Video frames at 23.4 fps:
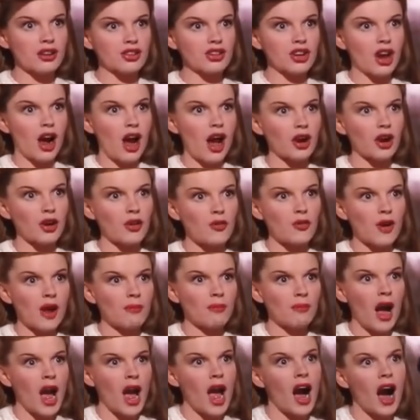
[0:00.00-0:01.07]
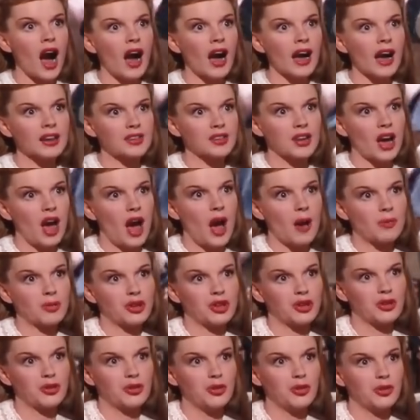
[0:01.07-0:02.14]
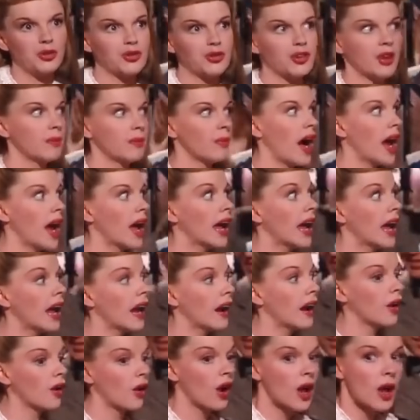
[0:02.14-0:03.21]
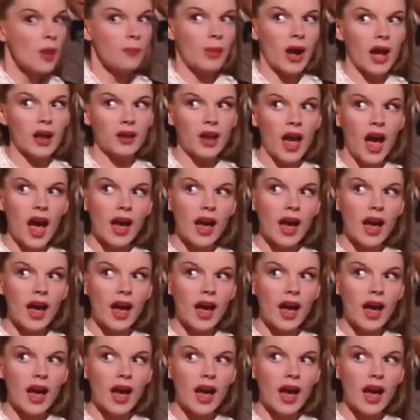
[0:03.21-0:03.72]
5 marriages, each ending in chaos and heartbreak.